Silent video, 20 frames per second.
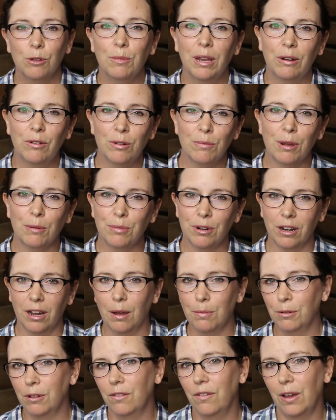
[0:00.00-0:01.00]
You may remember a
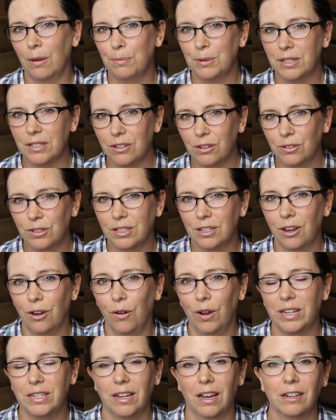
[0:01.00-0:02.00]
couple of episodes
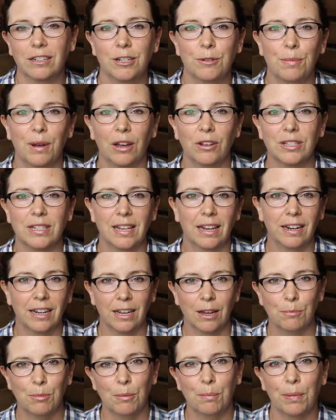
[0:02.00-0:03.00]
ago I talked about
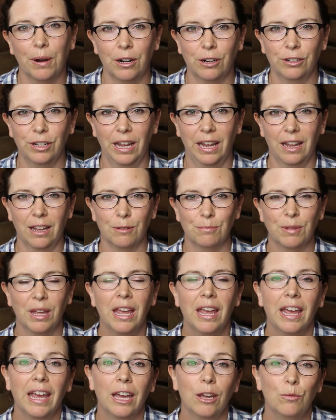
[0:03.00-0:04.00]
setting up a barn cam,
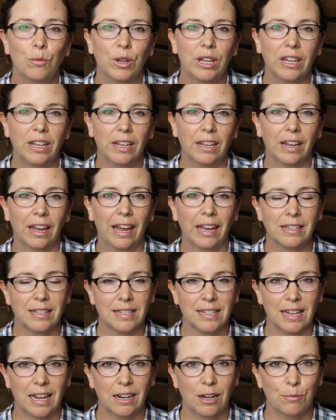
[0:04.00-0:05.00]
and we had
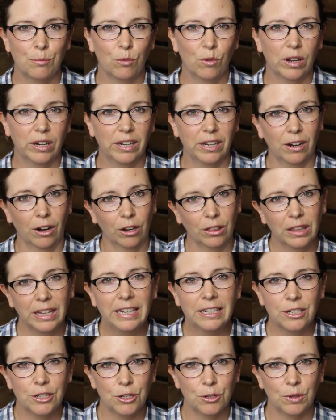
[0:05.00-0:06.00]
set up one in our
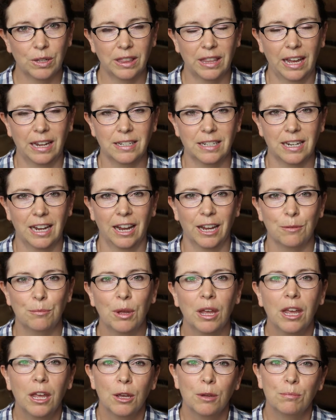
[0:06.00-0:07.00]
lean-to at that
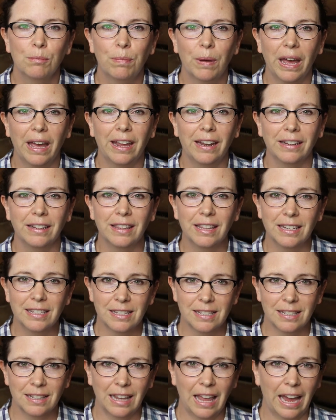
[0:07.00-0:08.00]
time, but this